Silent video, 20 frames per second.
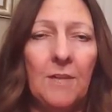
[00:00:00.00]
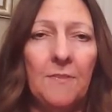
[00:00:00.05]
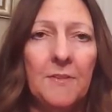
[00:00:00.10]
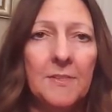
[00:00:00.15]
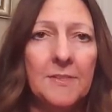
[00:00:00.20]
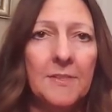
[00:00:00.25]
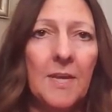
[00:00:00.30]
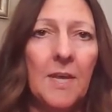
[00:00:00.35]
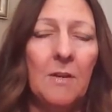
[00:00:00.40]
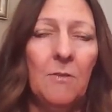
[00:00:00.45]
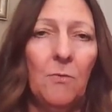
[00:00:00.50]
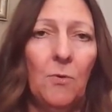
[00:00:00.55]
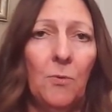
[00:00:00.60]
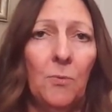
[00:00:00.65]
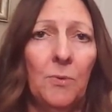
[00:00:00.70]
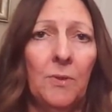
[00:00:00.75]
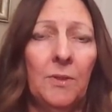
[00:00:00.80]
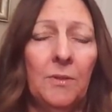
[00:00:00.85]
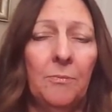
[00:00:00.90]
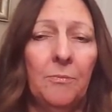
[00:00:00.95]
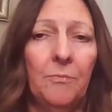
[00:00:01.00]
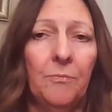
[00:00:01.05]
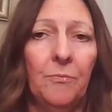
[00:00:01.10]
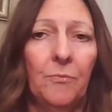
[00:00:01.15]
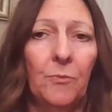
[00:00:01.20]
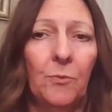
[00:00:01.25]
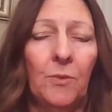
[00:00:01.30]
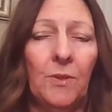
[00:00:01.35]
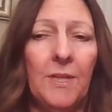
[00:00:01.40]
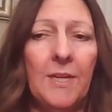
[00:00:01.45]
and this kind of will
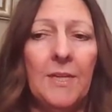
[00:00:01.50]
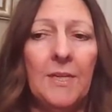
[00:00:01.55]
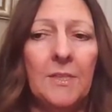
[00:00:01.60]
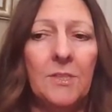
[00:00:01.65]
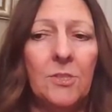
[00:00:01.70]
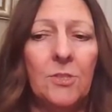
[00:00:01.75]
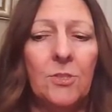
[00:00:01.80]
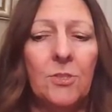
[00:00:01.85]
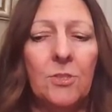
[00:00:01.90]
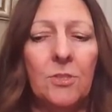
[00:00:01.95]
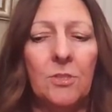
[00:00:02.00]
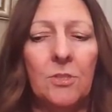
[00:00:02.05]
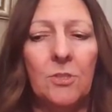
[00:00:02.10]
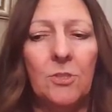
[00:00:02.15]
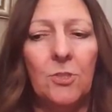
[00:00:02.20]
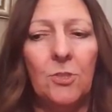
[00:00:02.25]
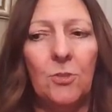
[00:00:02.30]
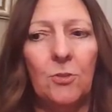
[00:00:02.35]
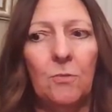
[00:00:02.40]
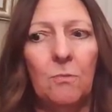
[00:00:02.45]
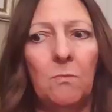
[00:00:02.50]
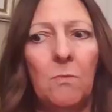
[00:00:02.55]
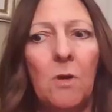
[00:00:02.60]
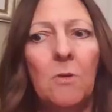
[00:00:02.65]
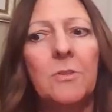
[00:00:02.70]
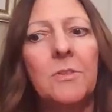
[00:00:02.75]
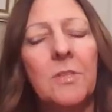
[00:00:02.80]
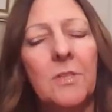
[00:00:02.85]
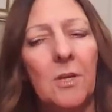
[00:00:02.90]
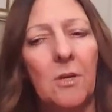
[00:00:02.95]
relate to
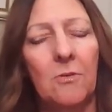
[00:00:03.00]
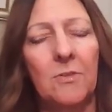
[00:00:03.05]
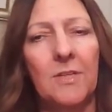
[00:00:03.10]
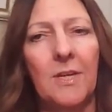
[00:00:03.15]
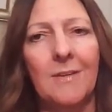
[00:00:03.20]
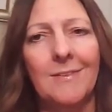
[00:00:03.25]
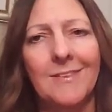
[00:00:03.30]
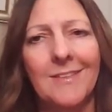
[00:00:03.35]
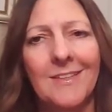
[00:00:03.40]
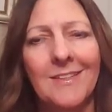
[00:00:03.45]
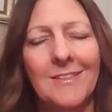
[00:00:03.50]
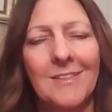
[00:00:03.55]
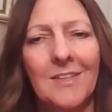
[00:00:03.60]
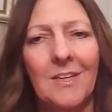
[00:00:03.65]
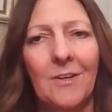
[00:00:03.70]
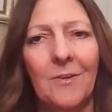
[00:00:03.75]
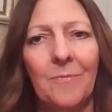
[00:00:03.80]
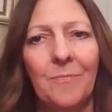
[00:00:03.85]
most of the hotels, because